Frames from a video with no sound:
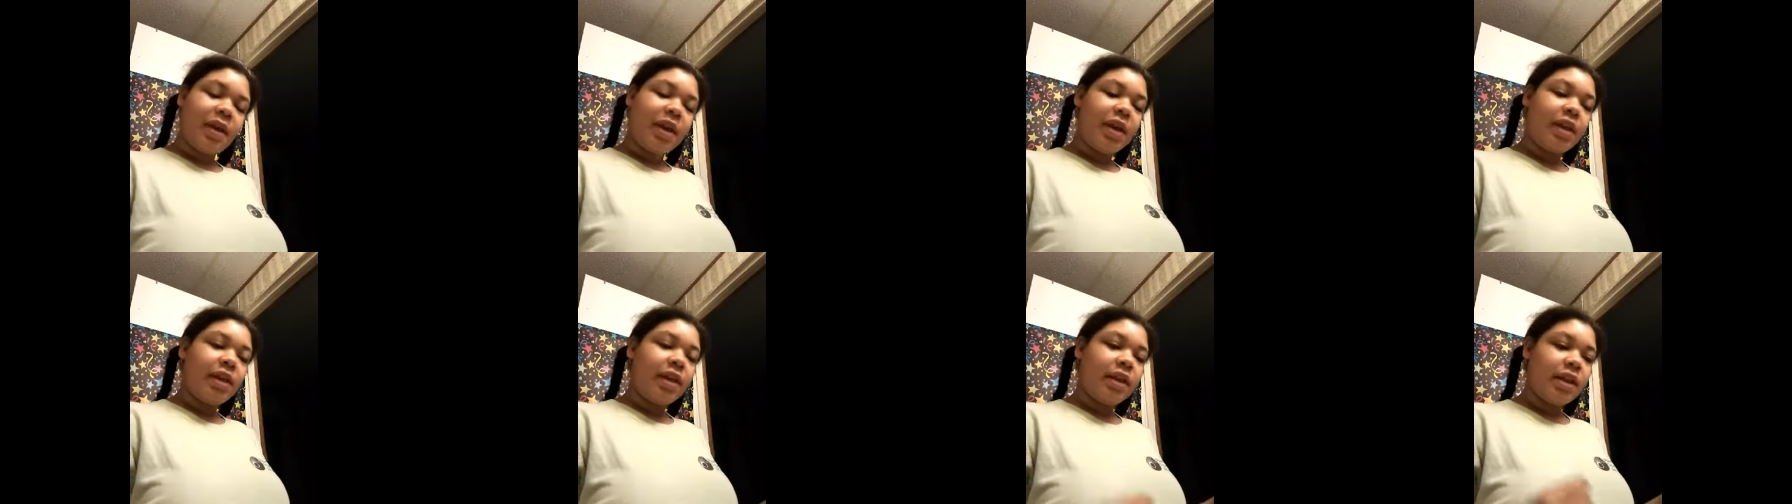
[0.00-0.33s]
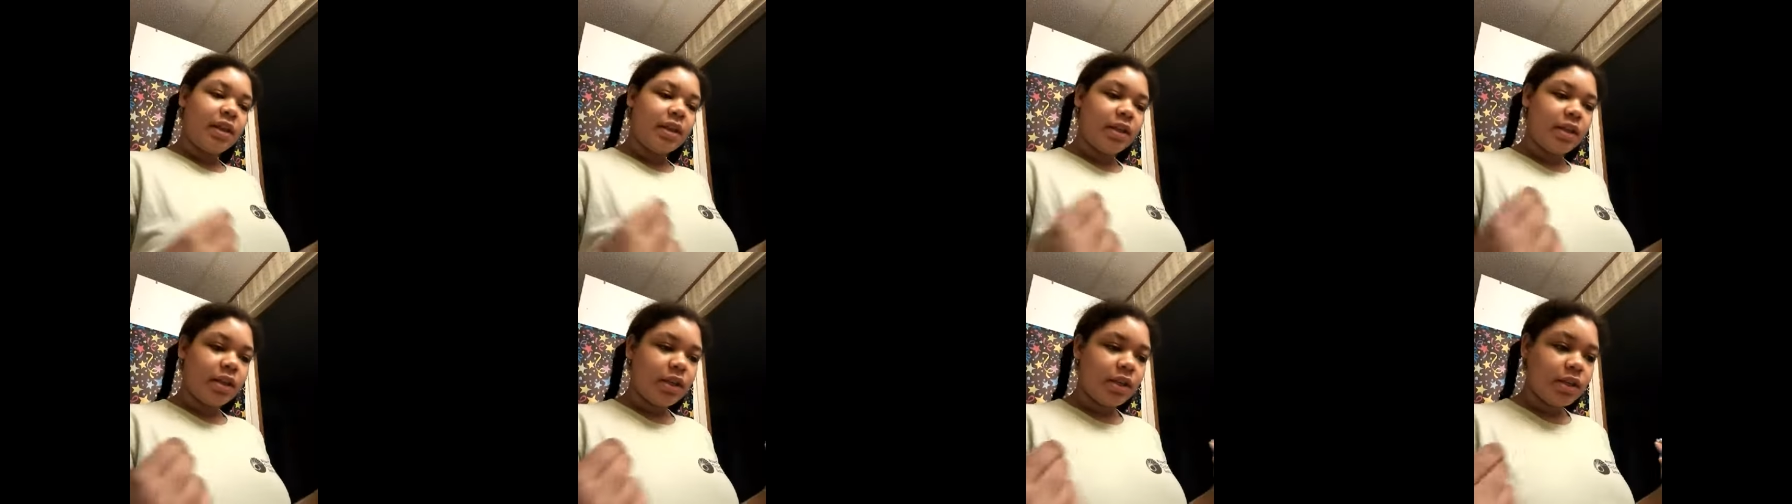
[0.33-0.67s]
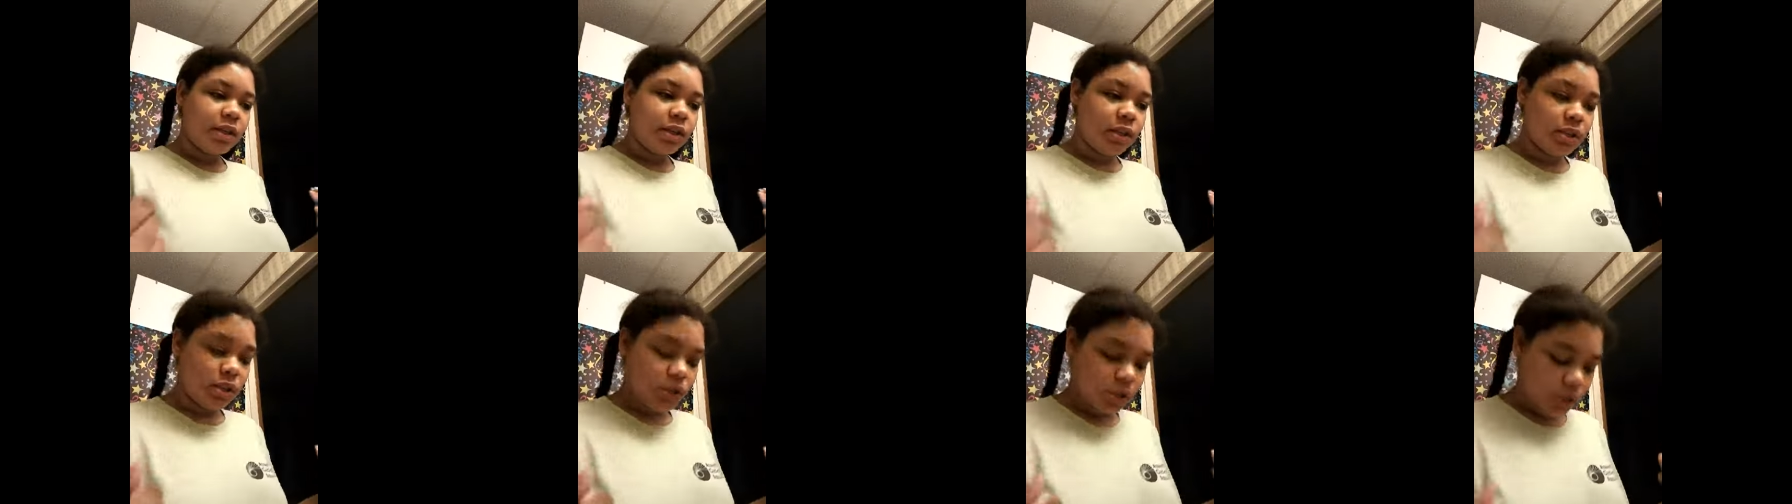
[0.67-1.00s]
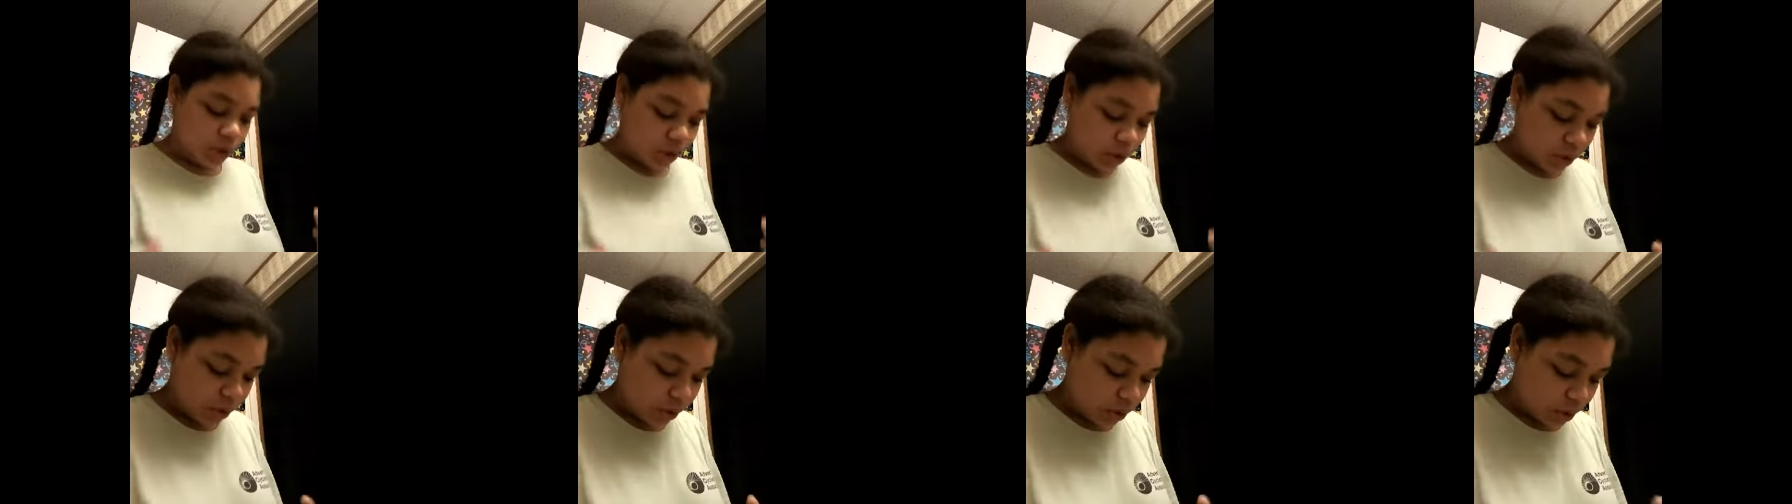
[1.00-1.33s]
I like
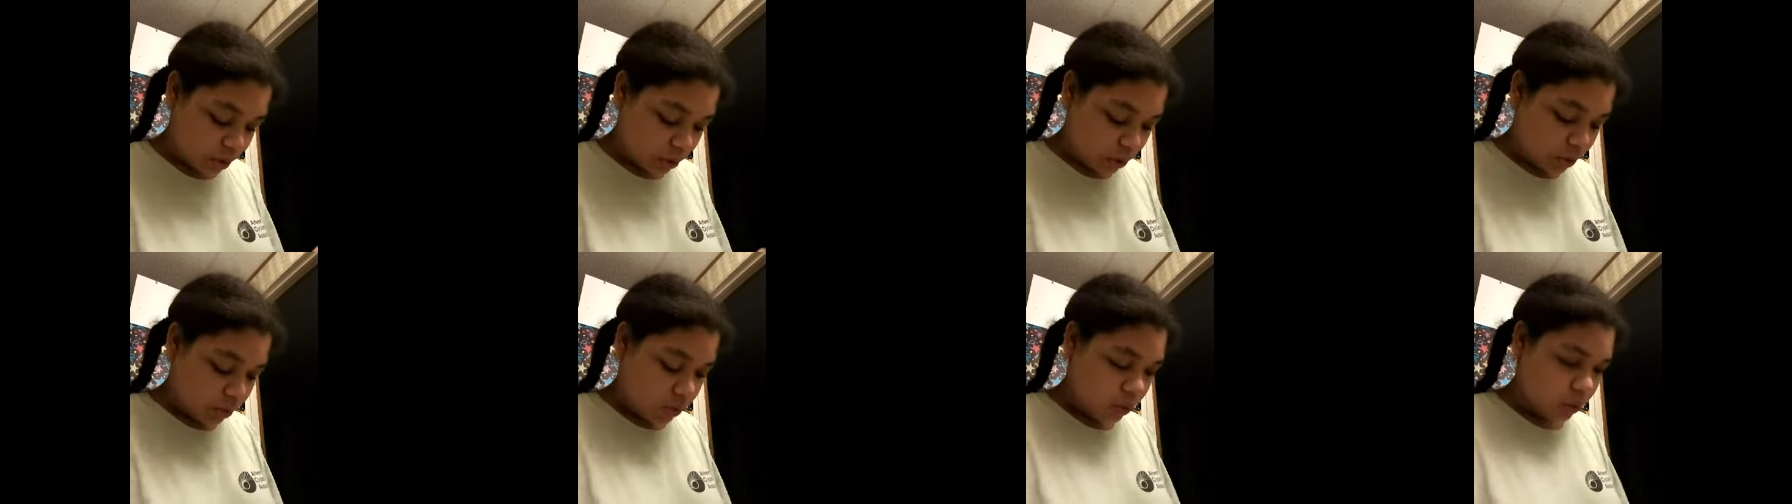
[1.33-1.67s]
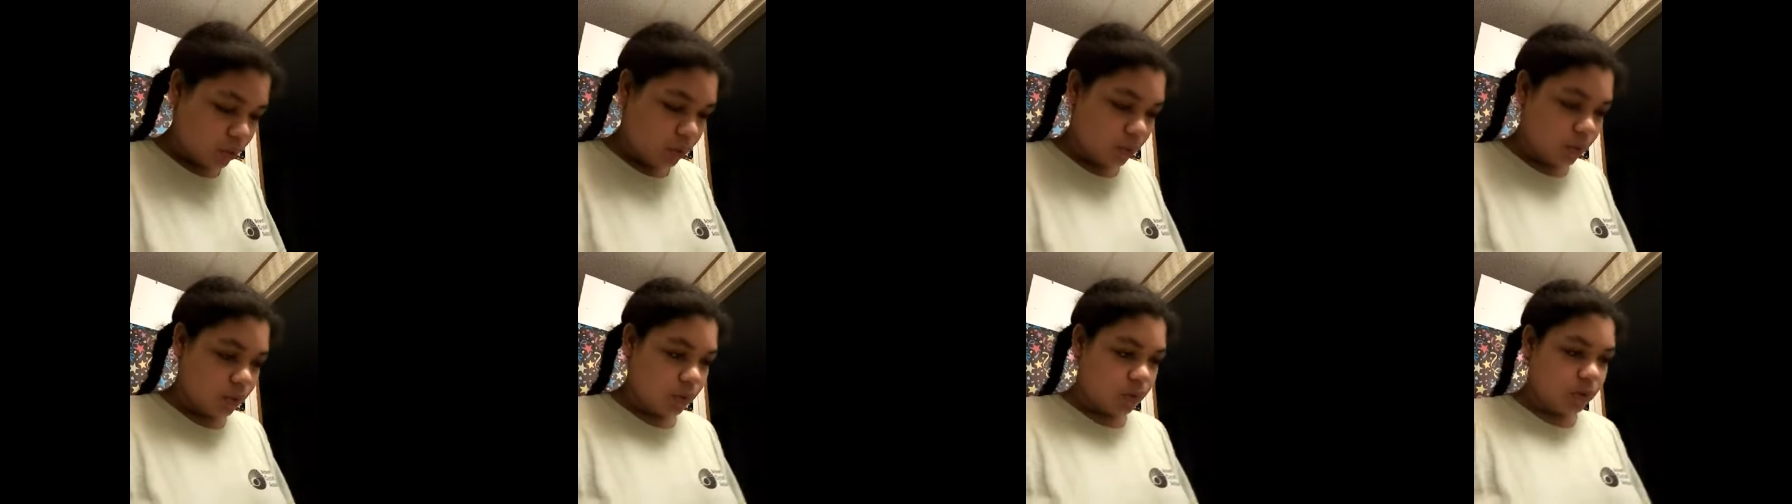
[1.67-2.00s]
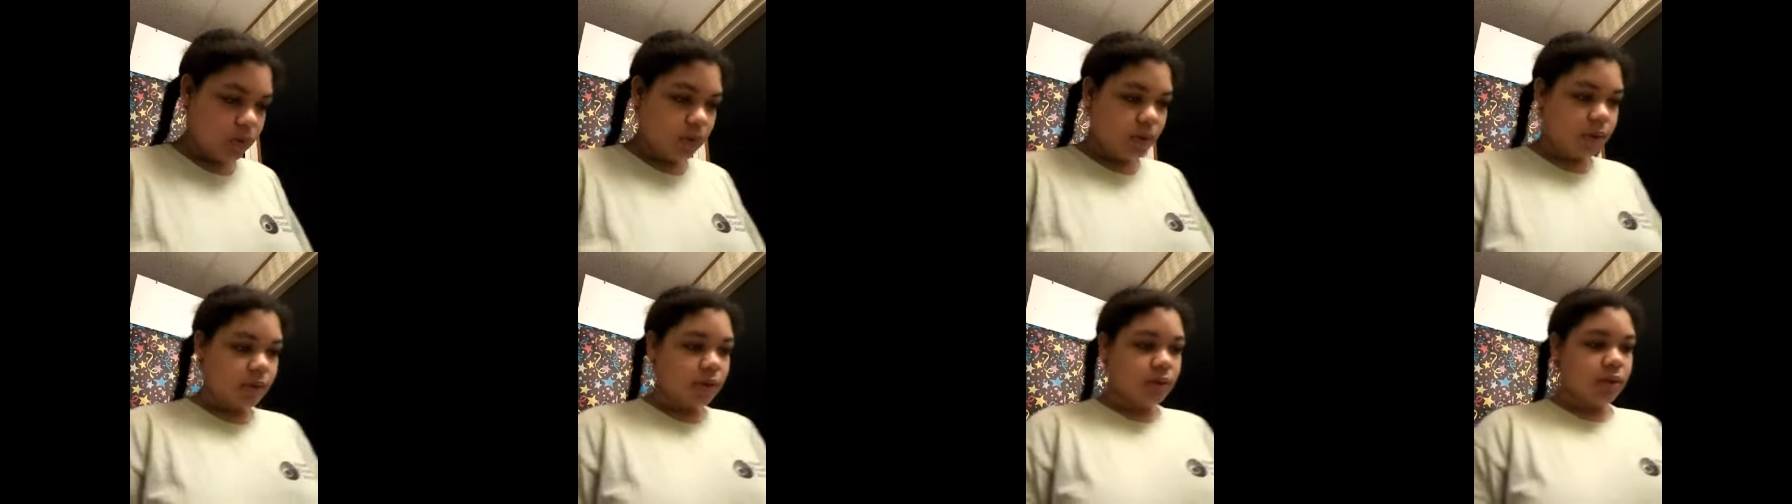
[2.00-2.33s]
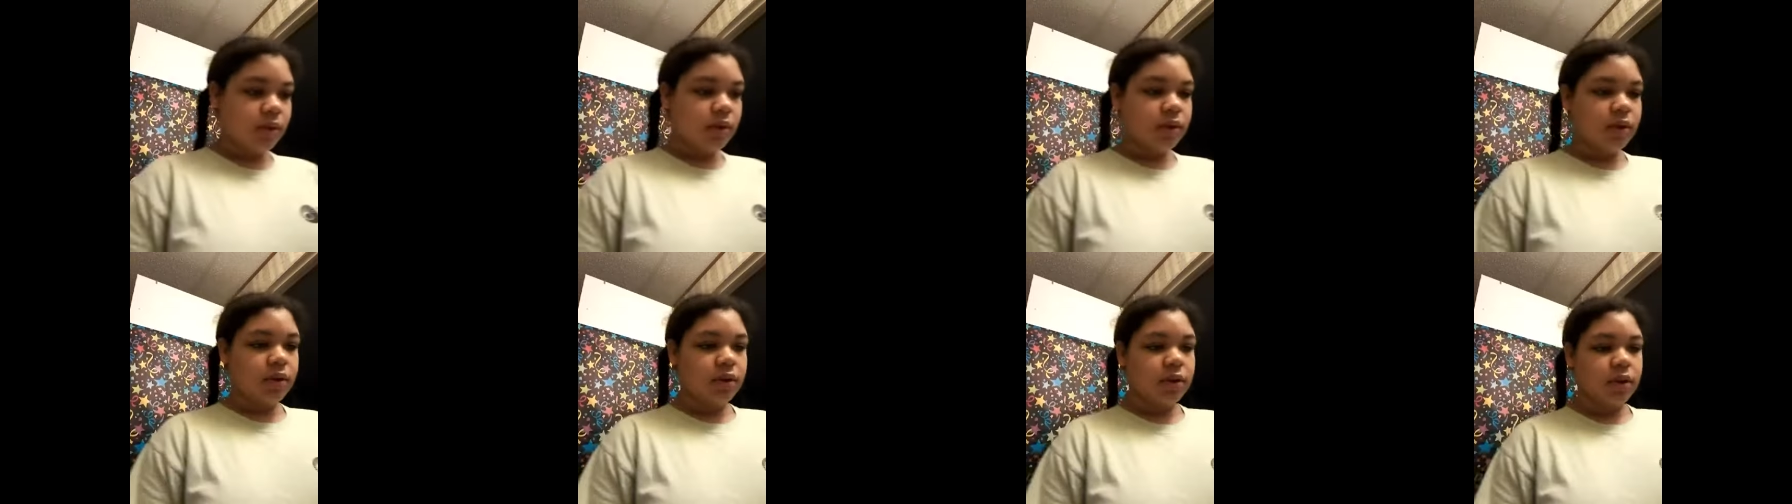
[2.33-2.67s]
to
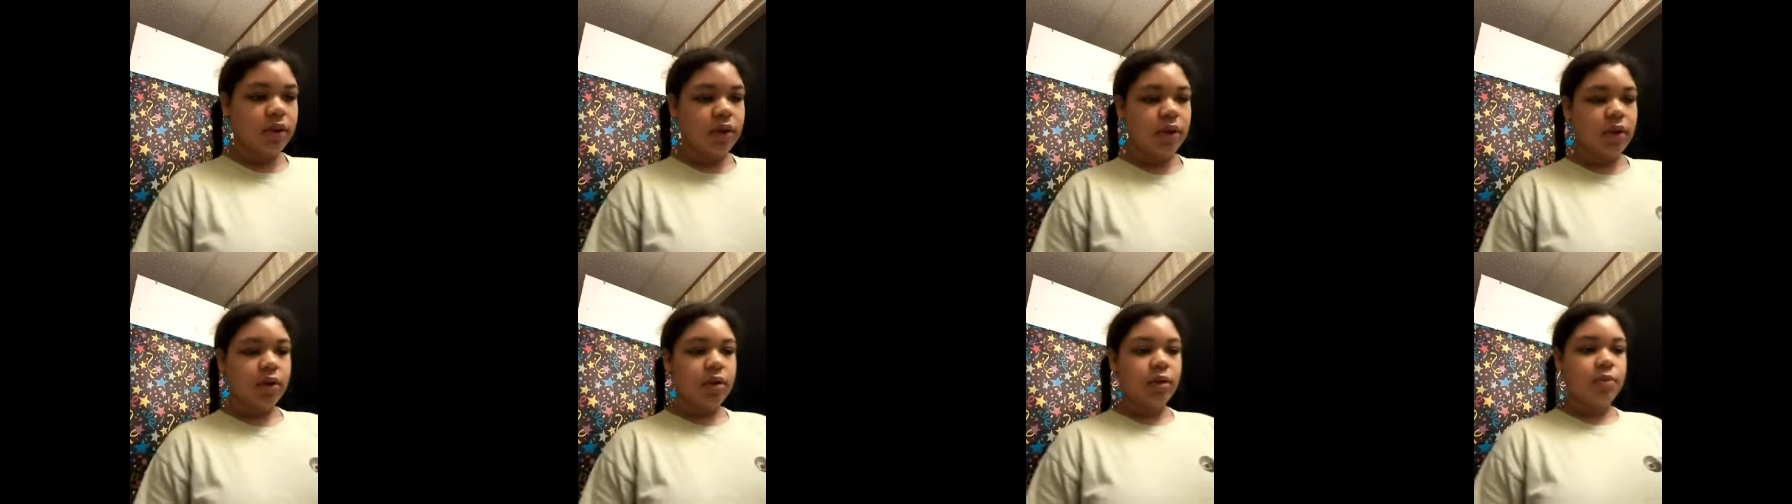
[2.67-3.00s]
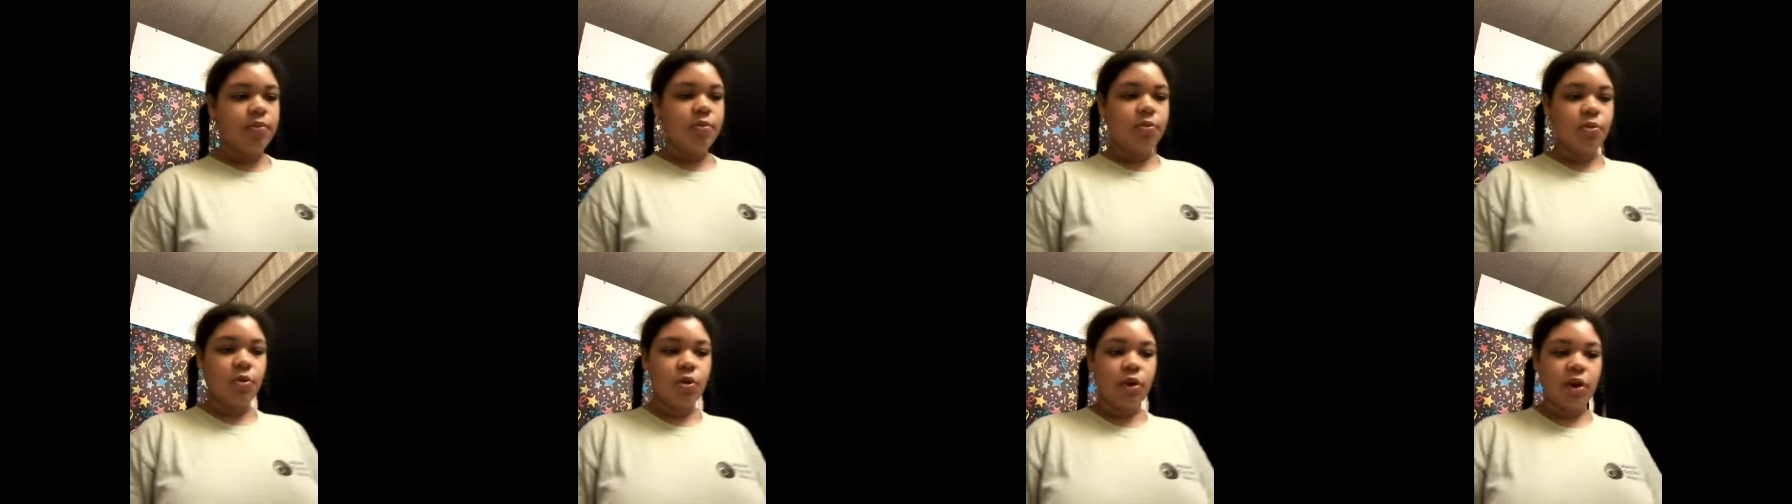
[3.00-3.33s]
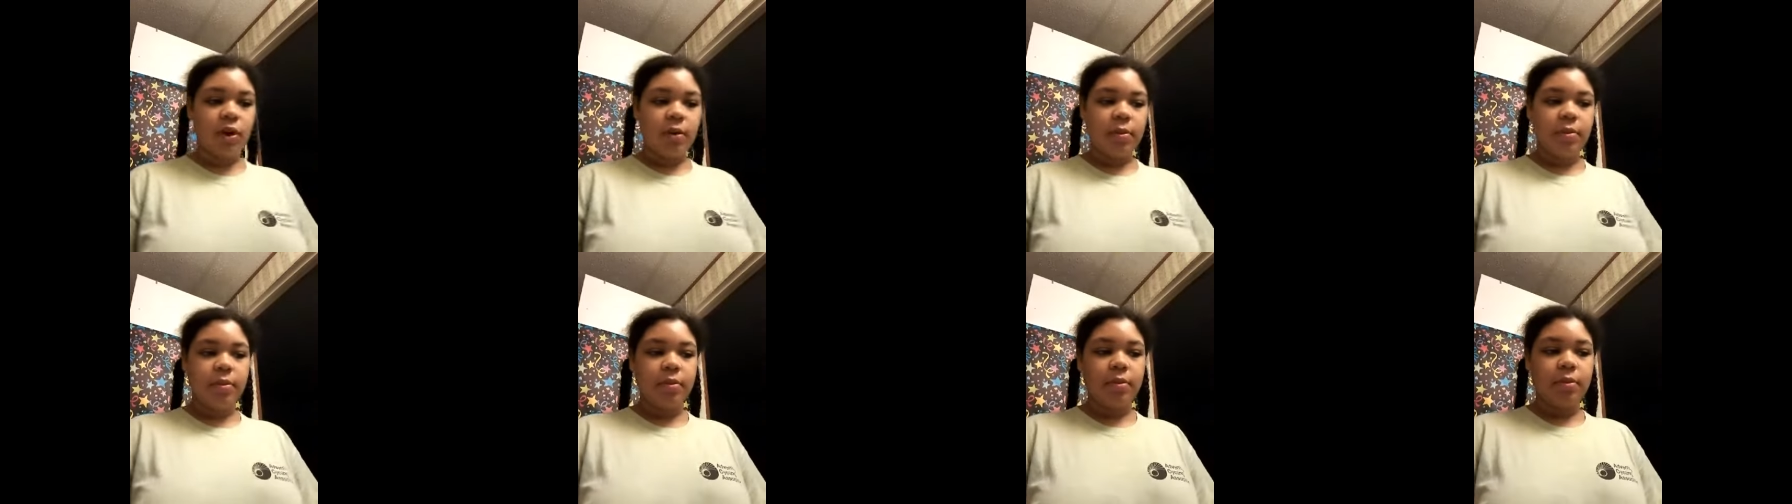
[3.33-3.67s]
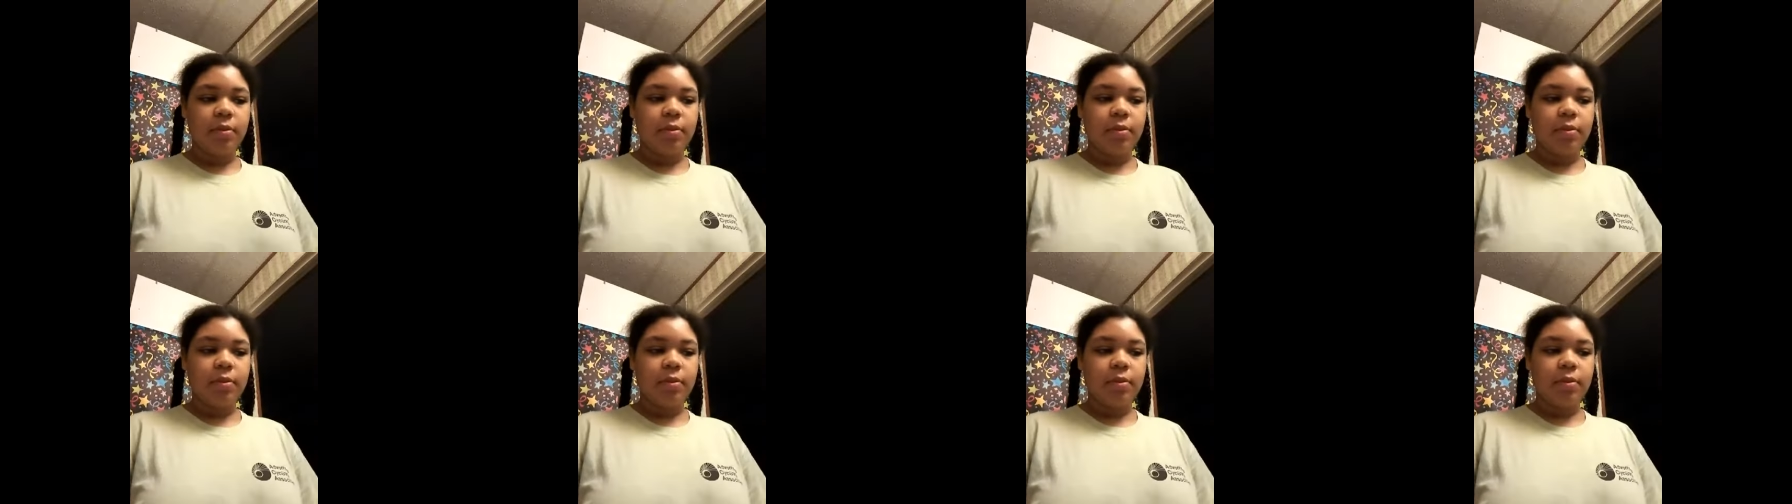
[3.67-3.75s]
like prep